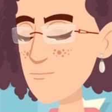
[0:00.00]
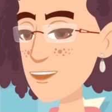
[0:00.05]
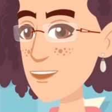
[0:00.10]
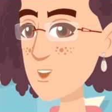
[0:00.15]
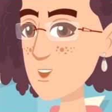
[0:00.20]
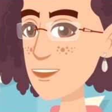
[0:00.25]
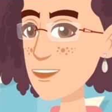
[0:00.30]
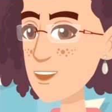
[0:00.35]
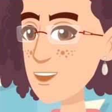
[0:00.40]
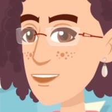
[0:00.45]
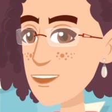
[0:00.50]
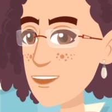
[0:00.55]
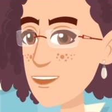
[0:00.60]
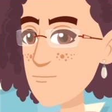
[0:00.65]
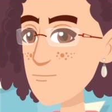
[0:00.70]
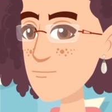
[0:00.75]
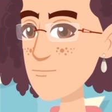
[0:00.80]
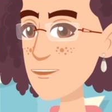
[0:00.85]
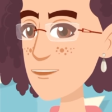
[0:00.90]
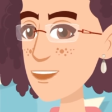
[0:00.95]
push
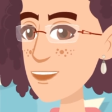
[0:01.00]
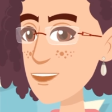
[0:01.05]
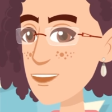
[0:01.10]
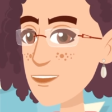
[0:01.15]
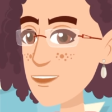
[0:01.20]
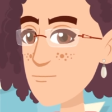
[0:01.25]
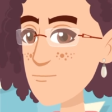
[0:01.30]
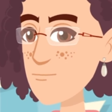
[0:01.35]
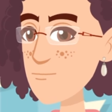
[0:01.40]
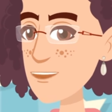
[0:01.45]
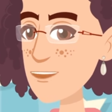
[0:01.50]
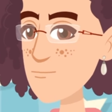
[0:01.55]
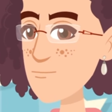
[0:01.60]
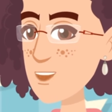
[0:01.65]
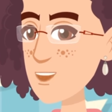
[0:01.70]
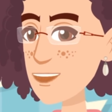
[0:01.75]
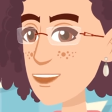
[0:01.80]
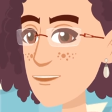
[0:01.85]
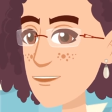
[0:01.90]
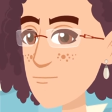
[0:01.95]
or a
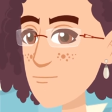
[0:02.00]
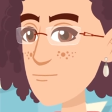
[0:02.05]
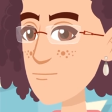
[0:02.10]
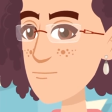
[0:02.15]
pull.